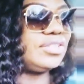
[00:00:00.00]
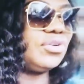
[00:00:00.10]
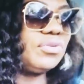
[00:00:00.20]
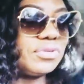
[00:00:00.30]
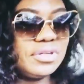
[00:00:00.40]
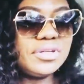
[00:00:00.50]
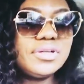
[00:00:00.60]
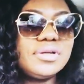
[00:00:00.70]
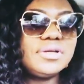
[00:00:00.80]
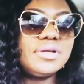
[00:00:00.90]
you know?
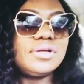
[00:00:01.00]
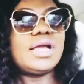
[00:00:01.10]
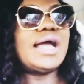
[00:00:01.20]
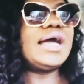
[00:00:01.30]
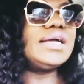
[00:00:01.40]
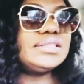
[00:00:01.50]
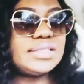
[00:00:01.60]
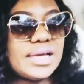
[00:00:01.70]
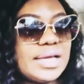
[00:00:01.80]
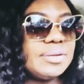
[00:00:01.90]
And
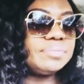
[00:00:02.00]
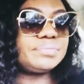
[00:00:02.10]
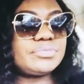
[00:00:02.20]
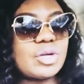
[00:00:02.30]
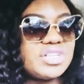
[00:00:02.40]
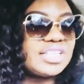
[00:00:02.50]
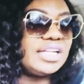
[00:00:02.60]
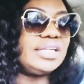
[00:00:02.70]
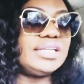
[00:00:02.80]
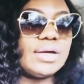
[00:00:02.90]

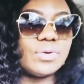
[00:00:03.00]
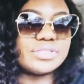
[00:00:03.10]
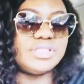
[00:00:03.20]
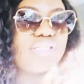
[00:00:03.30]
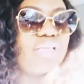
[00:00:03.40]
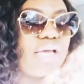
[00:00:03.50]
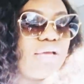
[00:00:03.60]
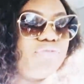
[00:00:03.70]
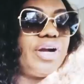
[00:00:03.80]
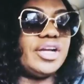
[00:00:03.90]
recently, there was this
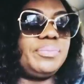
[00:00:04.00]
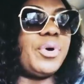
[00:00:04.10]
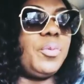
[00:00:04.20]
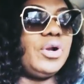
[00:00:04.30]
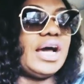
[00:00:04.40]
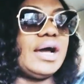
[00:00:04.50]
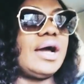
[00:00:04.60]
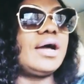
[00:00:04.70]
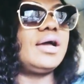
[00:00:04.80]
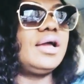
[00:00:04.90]
very
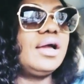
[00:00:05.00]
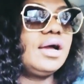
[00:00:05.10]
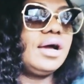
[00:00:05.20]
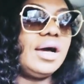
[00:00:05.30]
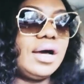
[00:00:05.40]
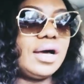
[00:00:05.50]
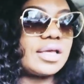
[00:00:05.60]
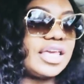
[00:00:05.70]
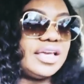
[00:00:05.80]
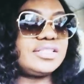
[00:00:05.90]
popular
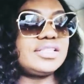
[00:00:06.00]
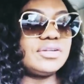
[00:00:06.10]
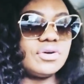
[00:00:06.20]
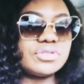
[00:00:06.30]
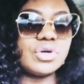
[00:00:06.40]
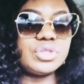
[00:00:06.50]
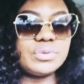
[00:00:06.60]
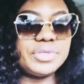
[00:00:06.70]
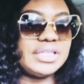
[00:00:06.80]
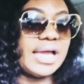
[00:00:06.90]
case on
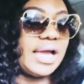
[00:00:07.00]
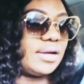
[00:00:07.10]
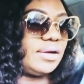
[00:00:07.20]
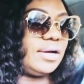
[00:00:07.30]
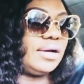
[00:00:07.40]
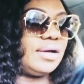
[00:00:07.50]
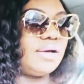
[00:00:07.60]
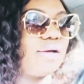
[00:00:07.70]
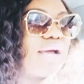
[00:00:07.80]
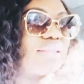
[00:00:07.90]
social media.
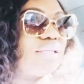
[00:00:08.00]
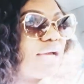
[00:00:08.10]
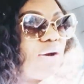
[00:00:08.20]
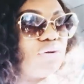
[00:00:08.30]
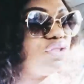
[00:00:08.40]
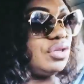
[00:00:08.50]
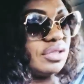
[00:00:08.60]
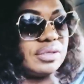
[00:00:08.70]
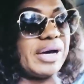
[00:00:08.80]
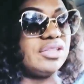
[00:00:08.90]
I think I was
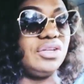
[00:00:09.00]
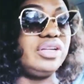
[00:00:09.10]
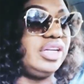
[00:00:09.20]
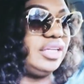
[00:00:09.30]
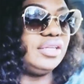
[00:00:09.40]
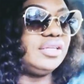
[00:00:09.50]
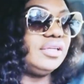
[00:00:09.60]
just about the only